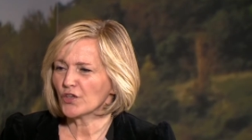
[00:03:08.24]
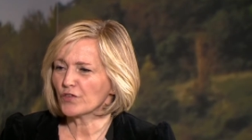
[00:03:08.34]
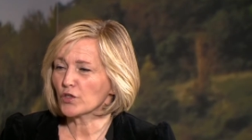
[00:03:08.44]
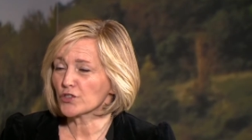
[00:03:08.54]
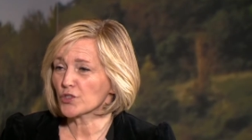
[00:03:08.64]

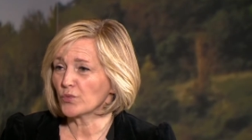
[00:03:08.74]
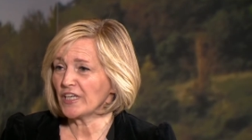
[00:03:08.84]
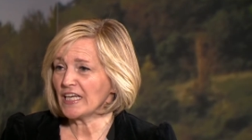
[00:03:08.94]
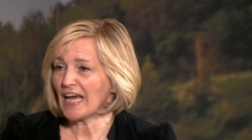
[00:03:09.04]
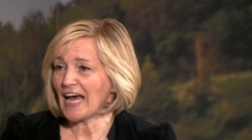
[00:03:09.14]
of course,
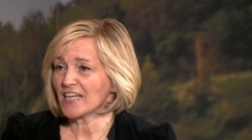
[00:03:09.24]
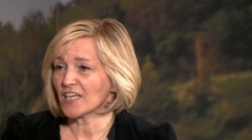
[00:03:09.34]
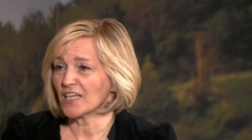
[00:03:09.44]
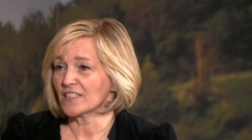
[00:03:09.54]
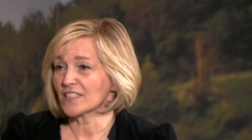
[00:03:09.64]
we had
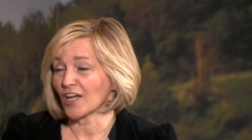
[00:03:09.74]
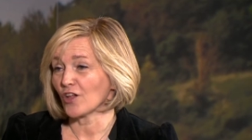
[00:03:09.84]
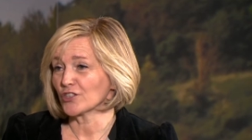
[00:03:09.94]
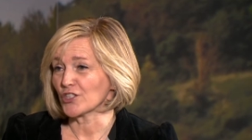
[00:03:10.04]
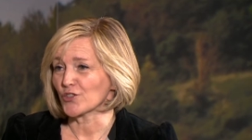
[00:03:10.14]
a
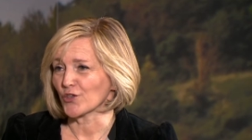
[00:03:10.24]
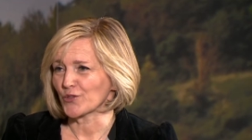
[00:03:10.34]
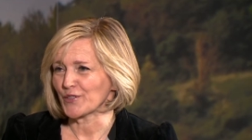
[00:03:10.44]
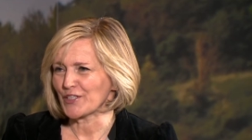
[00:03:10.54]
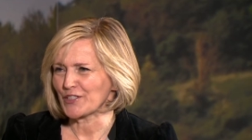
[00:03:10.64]
psychologist talk
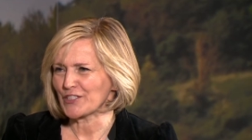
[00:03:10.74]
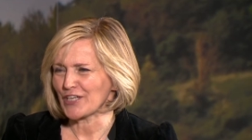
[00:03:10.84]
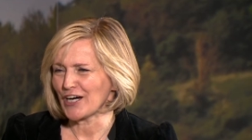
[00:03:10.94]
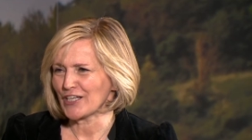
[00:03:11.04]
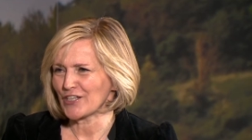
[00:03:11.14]
to us at the
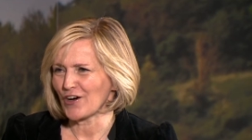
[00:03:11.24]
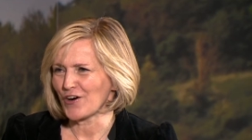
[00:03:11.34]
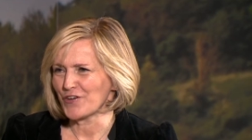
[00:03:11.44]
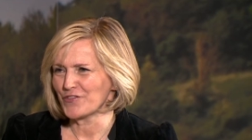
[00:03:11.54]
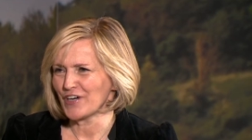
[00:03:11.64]
start
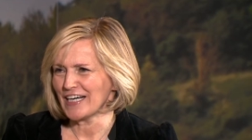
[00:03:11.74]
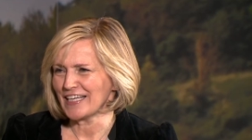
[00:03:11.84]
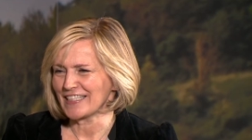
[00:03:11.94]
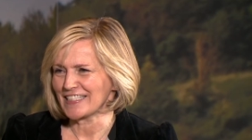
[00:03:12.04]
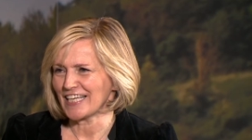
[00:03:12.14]
of uh,
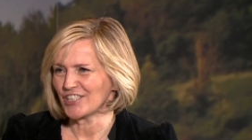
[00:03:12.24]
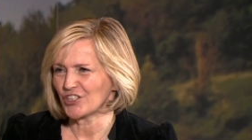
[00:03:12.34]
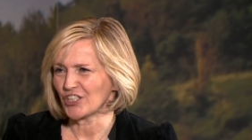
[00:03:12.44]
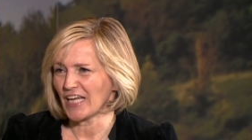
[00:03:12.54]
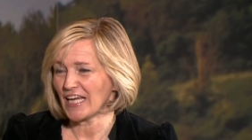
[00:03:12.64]
the
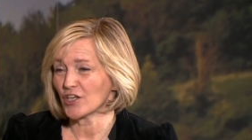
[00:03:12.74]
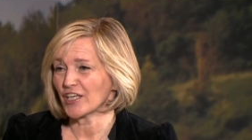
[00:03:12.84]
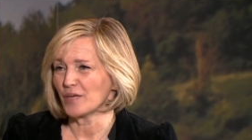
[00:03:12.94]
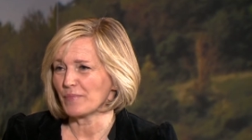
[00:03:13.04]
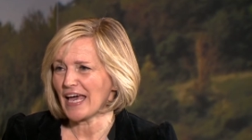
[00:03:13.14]
session and
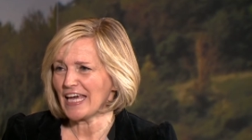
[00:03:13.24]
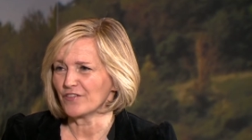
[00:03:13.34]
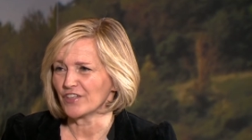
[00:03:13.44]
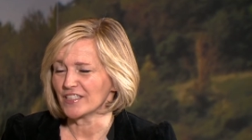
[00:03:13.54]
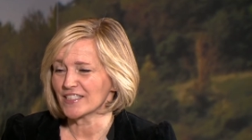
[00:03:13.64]
looking at
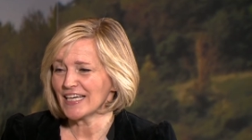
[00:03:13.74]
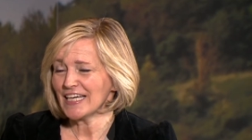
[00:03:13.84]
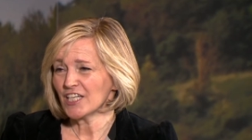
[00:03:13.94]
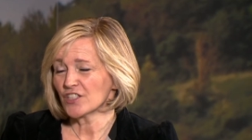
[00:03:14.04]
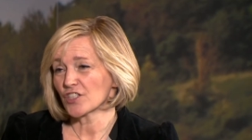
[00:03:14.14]
behaviours.
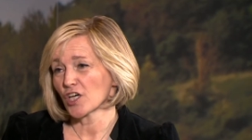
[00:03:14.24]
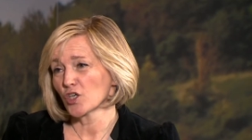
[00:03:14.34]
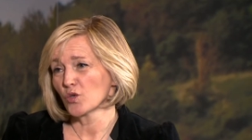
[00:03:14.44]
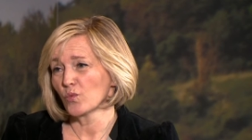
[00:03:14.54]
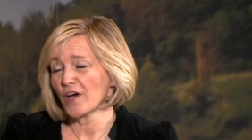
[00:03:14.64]

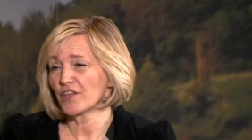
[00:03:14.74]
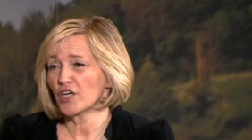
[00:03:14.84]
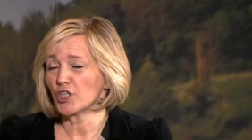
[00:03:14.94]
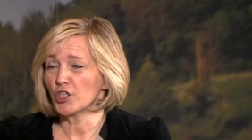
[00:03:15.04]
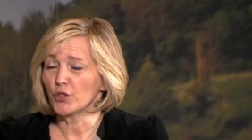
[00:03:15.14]
So,
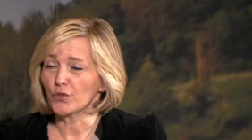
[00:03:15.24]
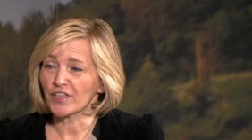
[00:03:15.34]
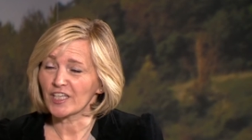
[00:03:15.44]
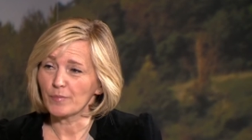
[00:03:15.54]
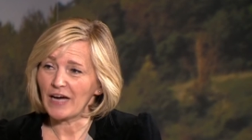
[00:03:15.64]
whether you
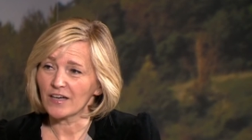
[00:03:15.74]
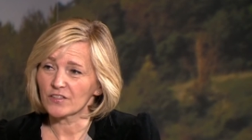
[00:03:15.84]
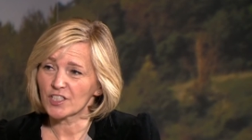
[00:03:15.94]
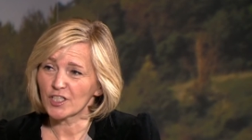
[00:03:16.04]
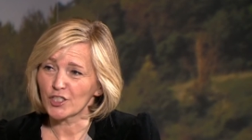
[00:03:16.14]
think
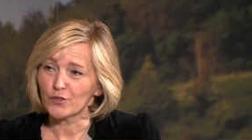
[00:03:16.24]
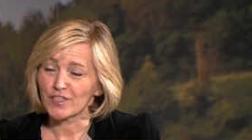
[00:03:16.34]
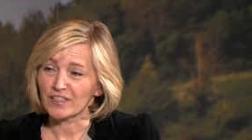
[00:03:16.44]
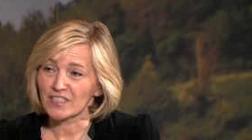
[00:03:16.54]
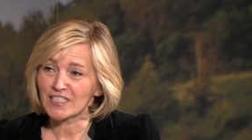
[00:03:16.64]
about
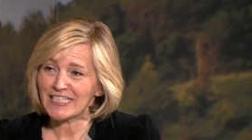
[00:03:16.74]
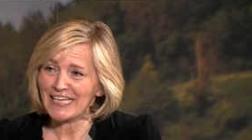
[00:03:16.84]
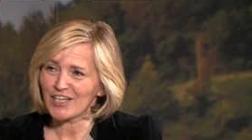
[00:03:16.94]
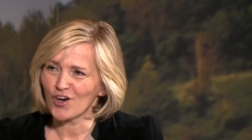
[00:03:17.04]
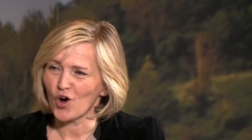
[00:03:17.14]
using the
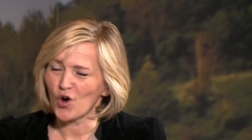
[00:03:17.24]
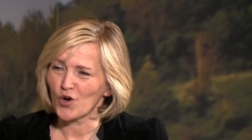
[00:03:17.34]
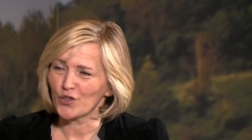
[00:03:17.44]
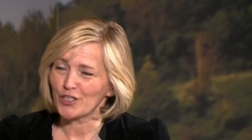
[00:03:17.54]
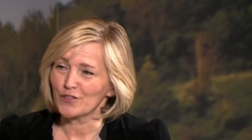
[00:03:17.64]
stick
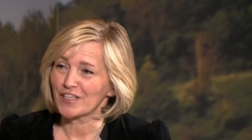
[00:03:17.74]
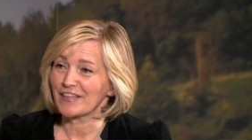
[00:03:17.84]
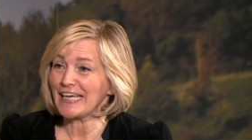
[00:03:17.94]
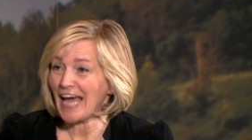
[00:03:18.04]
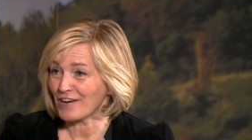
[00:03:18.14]
or using
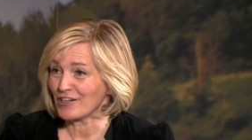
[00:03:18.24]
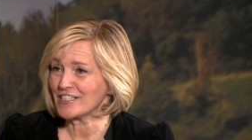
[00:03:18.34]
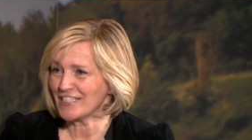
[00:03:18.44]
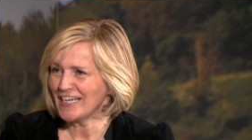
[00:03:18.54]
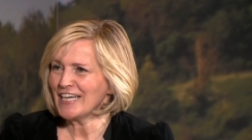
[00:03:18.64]
the
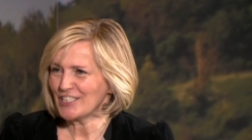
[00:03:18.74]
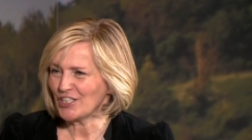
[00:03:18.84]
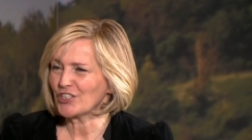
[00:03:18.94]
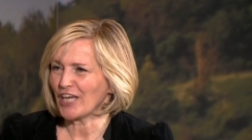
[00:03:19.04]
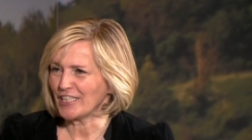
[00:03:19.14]
carrot
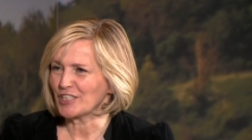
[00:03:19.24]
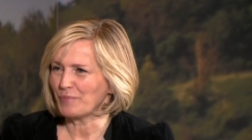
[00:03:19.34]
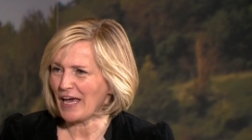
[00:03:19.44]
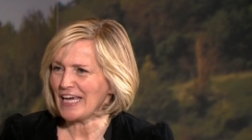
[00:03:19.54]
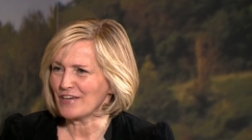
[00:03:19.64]
to change
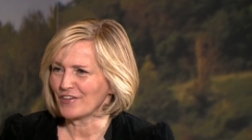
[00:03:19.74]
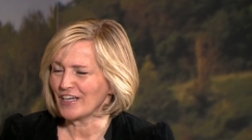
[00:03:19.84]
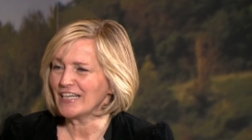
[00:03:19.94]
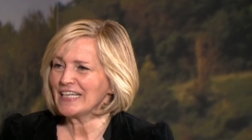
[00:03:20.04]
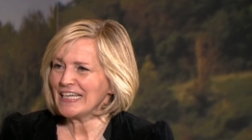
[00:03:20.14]
behaviour,